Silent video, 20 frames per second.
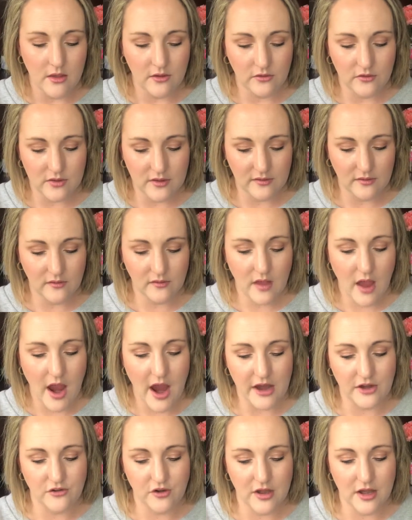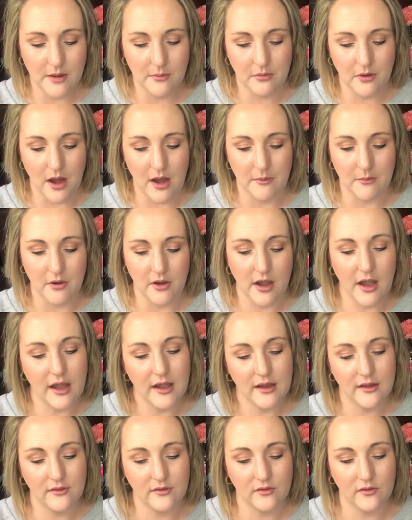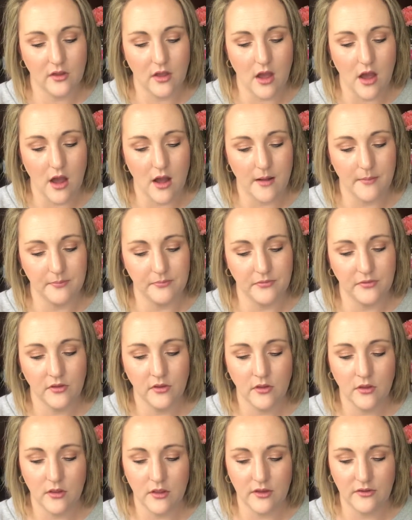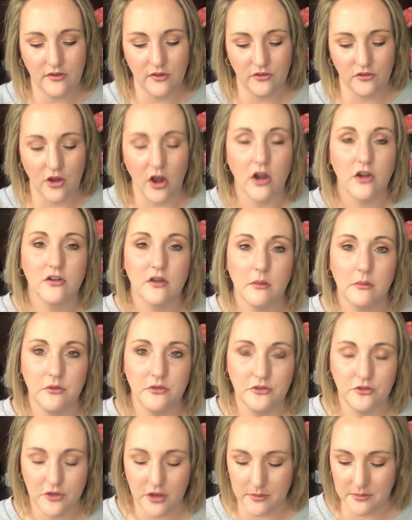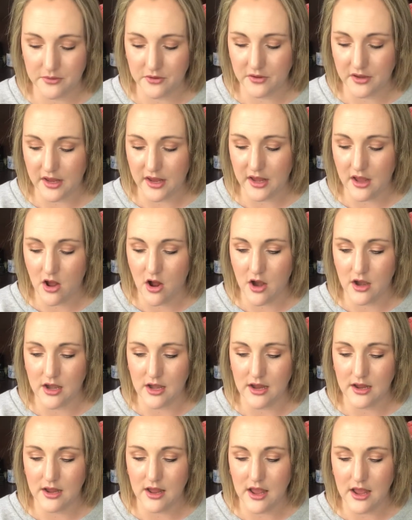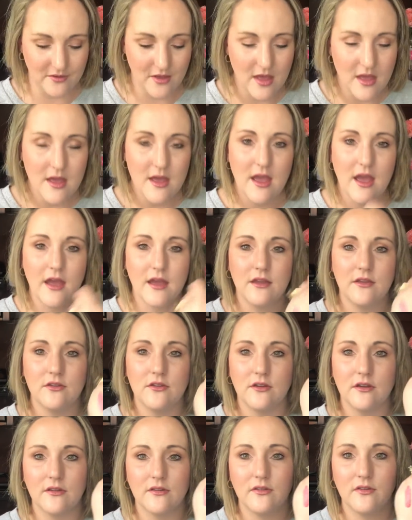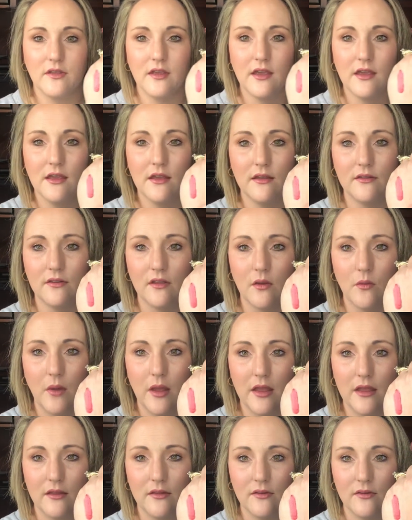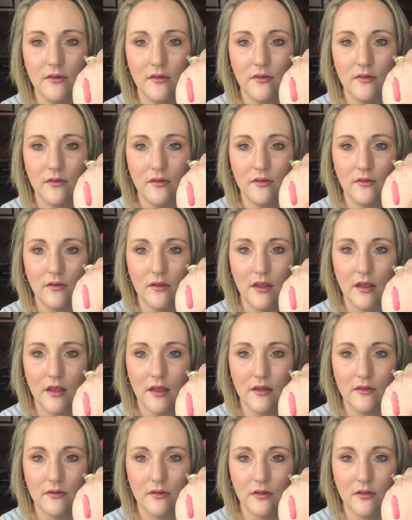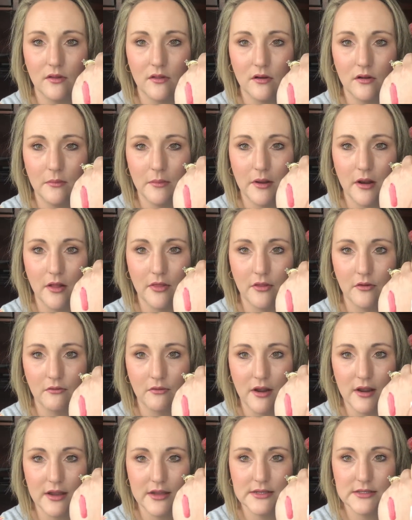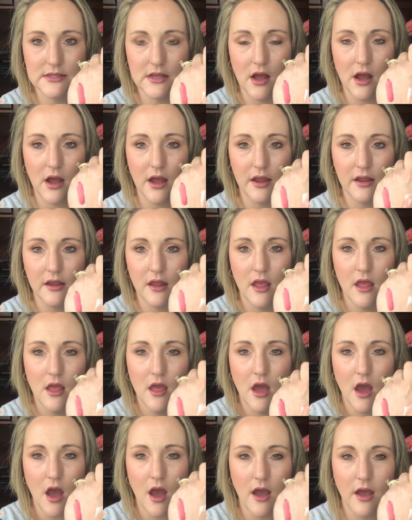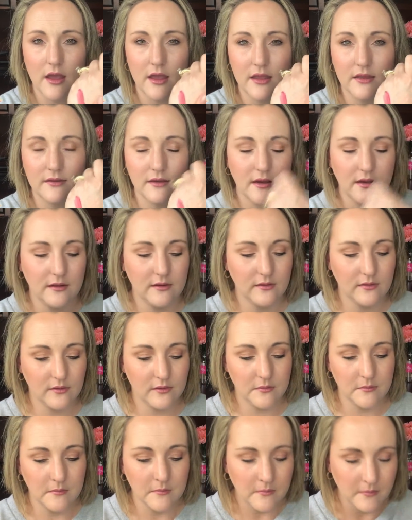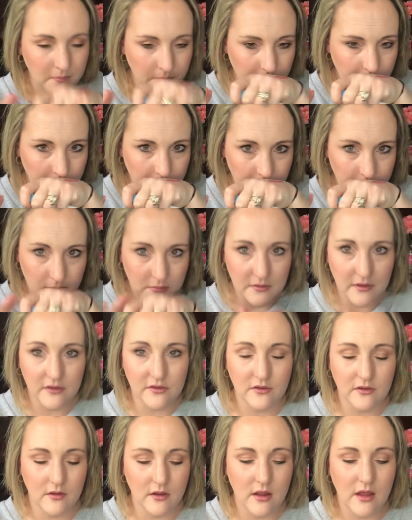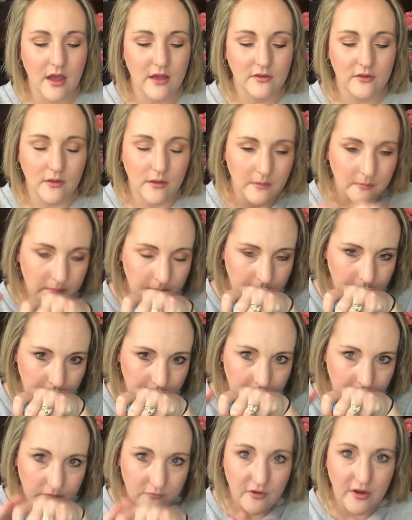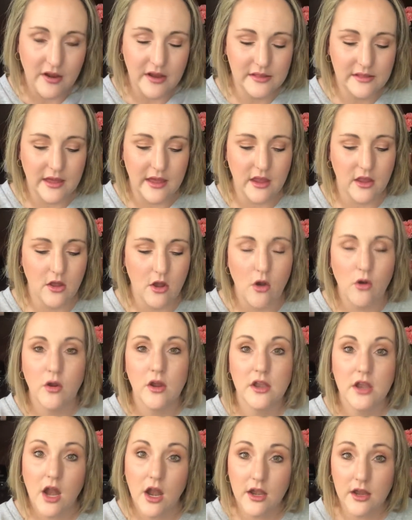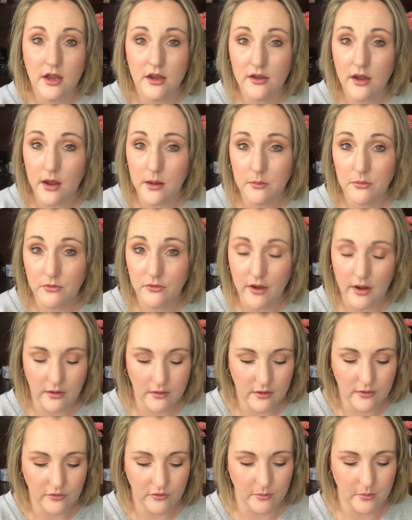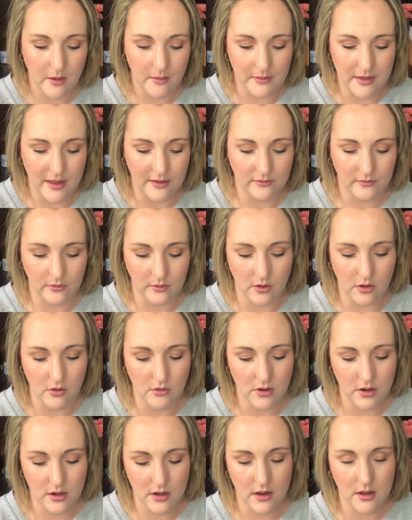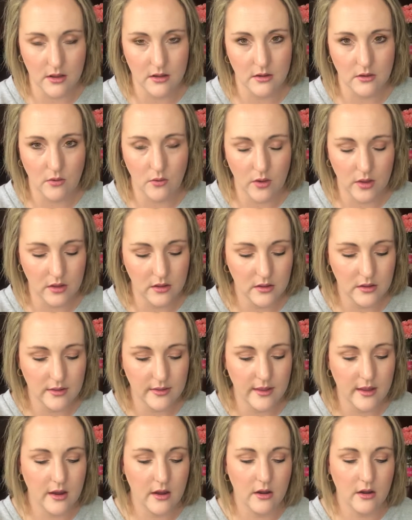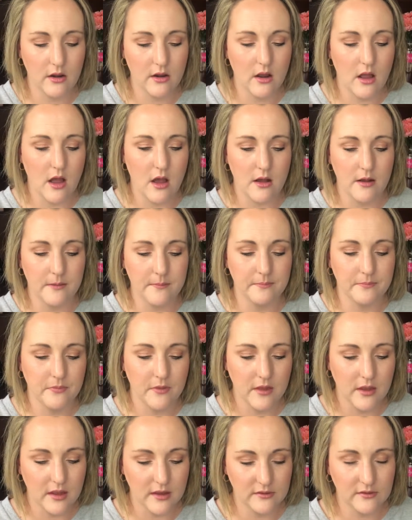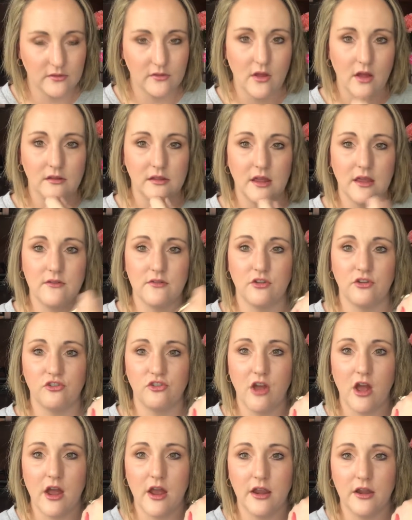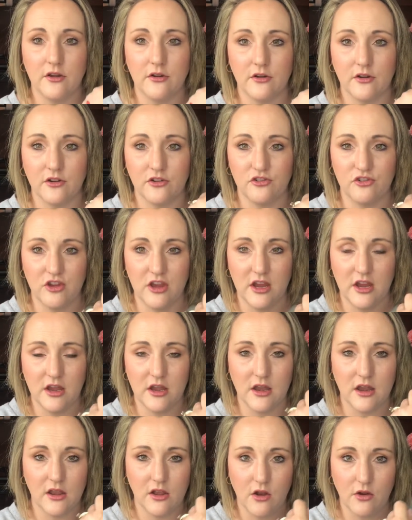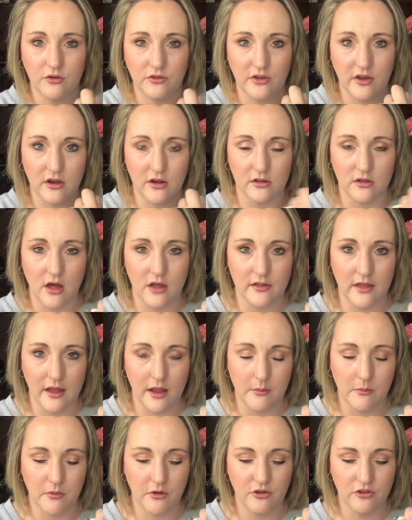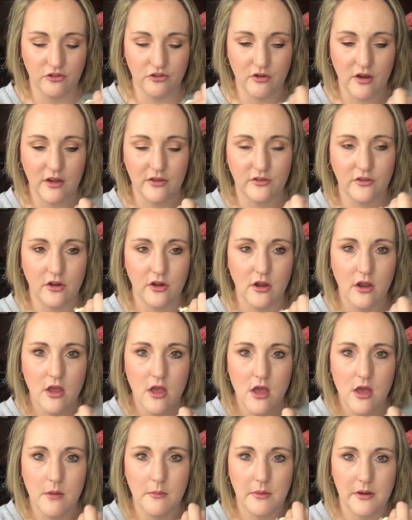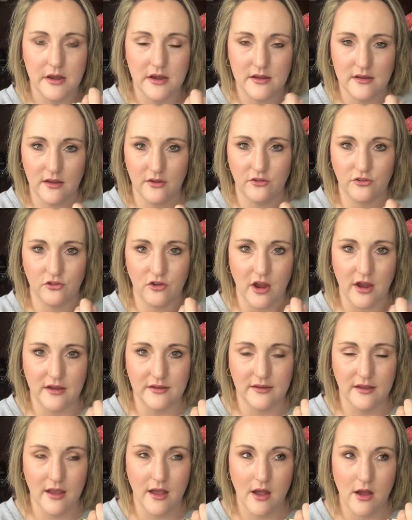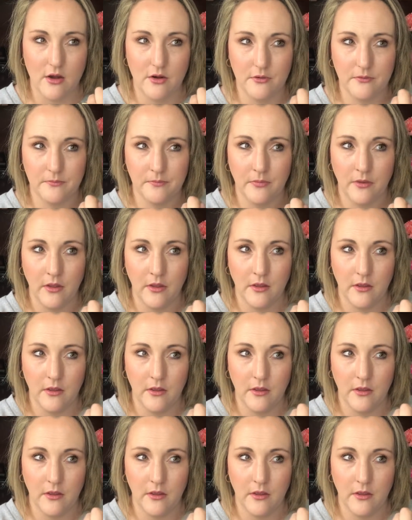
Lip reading: So this is a hydrating primer, and it's it says Tarte Double Duty Beauty on it, and you could see it's a white consistency. It's a little bit on the runny side. It has a very light coconutty type fragrance. It probably has some coconut oil in there. It does not leave a shine or a sheen. It goes in a lot like a moisturizer, but it does dry down,